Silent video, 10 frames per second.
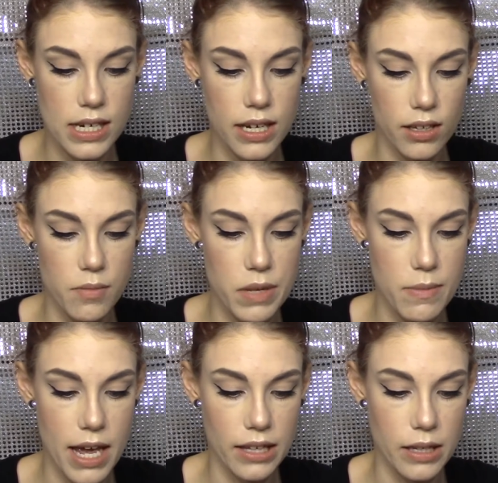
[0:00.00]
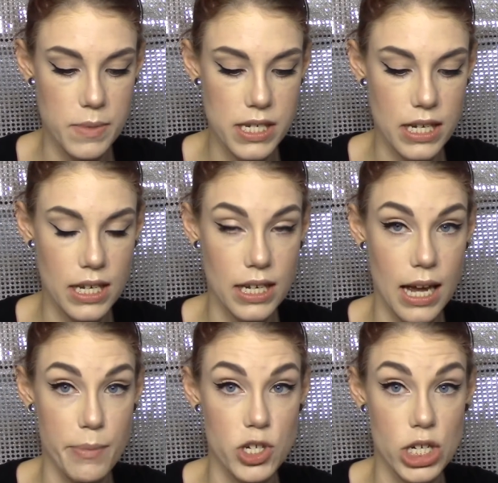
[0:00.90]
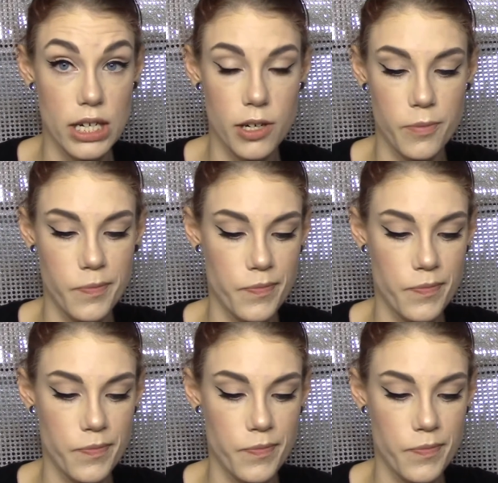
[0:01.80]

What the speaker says: Color Be Matte lipstick in Cappuccino.